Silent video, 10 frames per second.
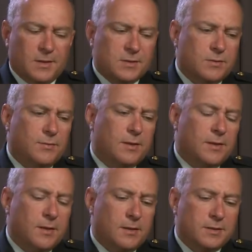So we
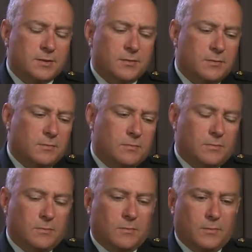
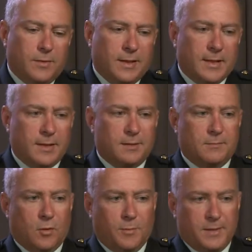had
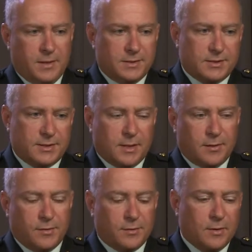OPs
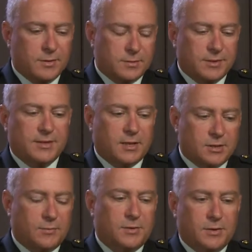scattered throughout, so a
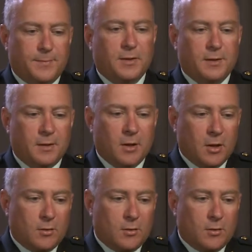section would typically